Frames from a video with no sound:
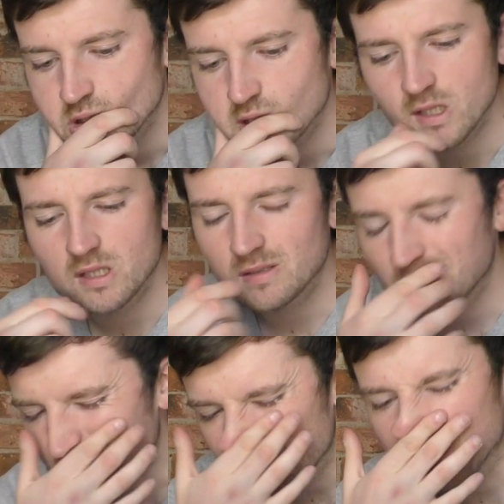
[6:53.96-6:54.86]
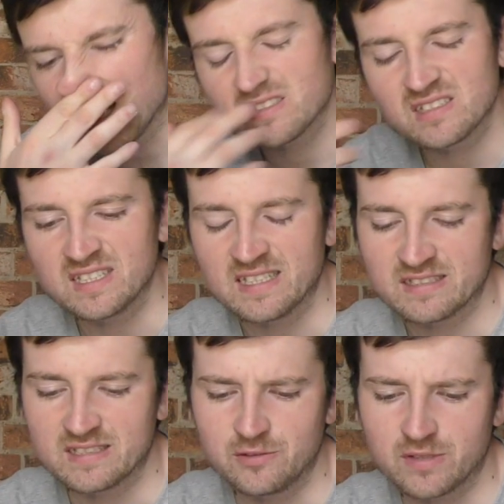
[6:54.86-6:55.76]
Oh, that's
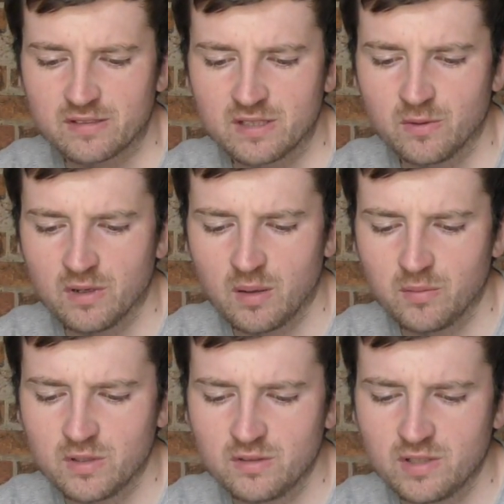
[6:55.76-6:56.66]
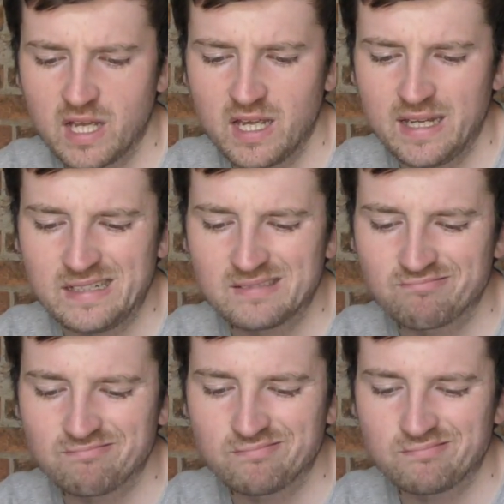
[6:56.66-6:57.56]
an interesting one. I'm gonna say
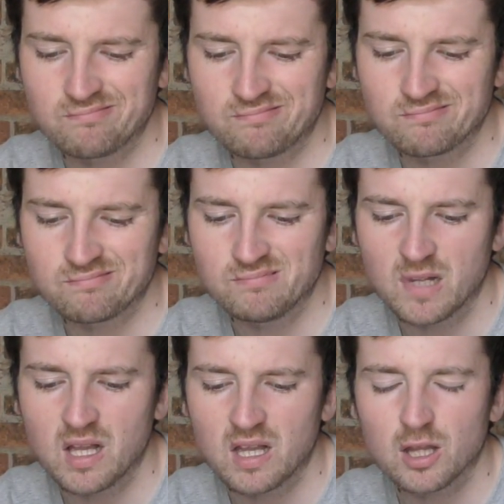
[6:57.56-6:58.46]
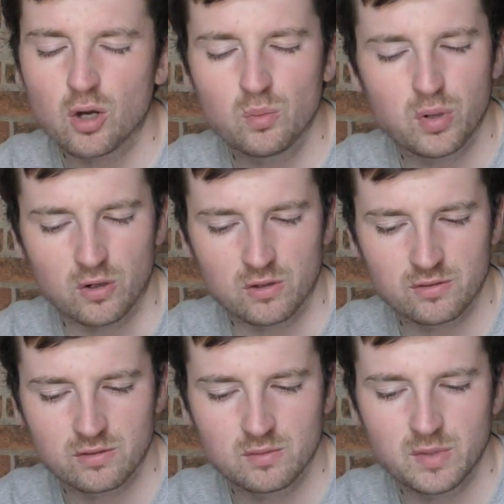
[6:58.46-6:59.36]
long
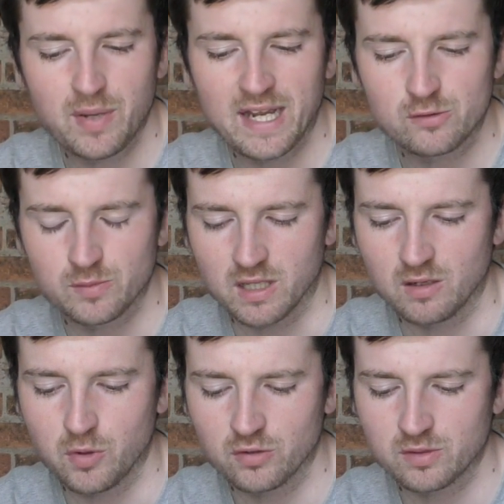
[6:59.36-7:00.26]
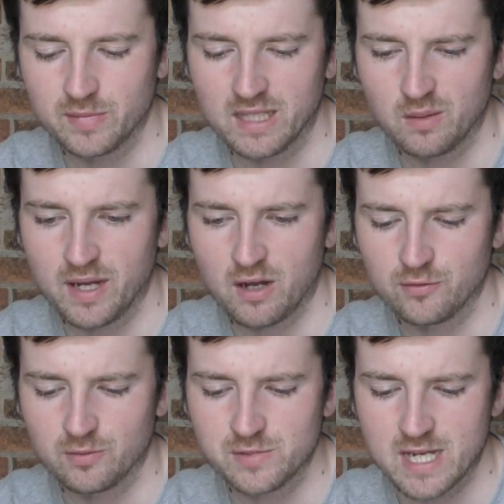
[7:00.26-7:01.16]
putts. My pace with my long putts can be a little bit off
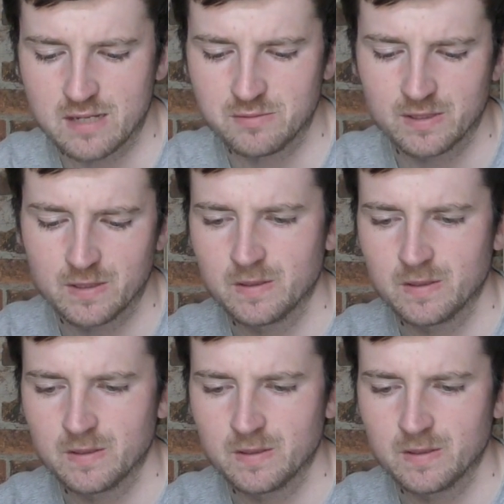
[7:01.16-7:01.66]
sometimes.